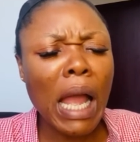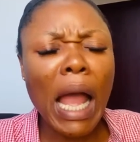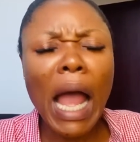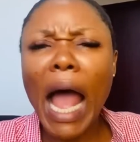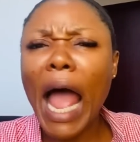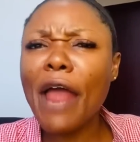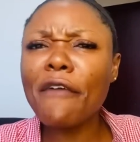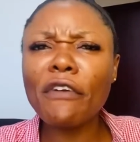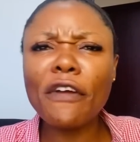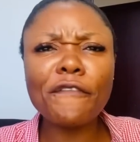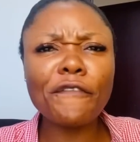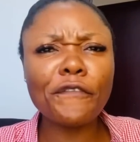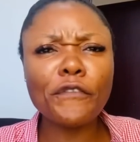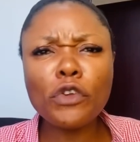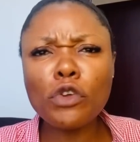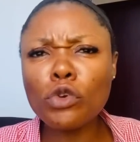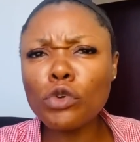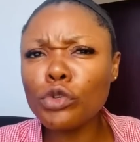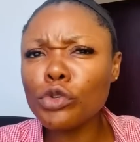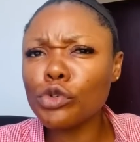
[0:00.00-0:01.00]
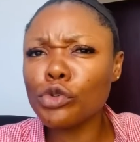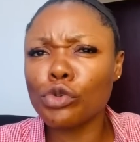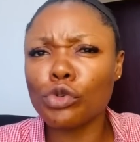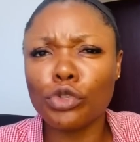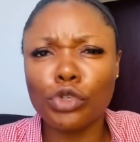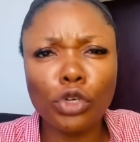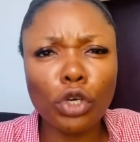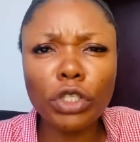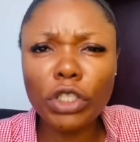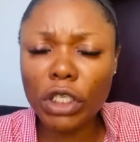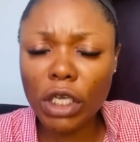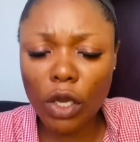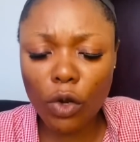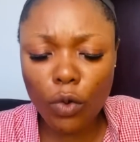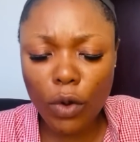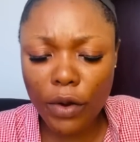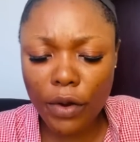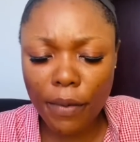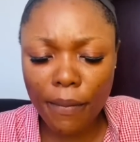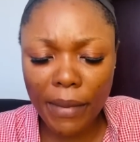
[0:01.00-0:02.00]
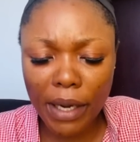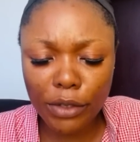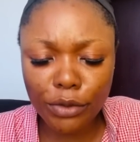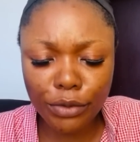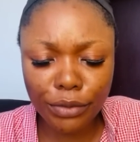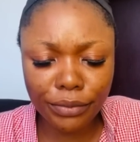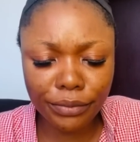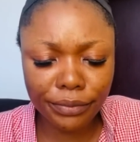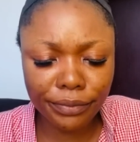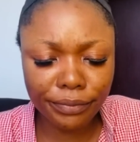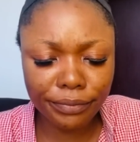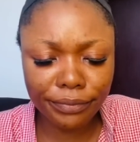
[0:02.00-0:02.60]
I refuse to judge Ekweremadu.